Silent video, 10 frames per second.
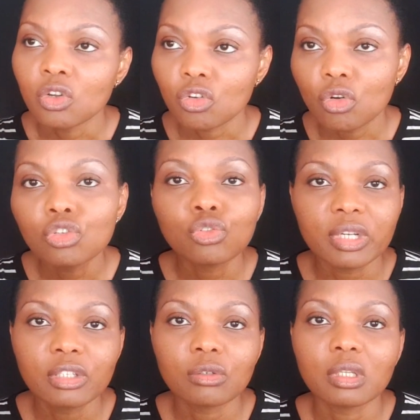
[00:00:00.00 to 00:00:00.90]
Go
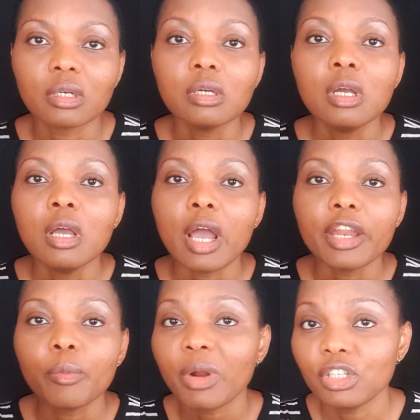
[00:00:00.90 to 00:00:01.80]
straight to
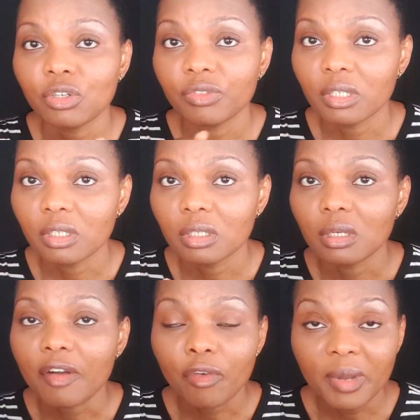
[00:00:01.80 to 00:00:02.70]
any branch of the
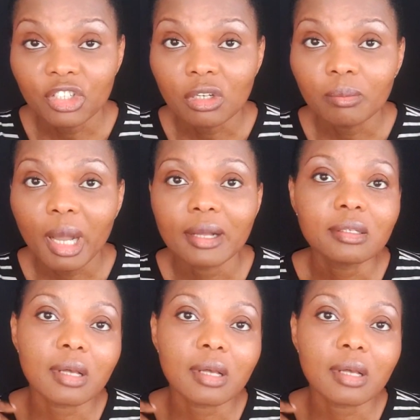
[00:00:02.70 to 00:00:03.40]
aforementioned banks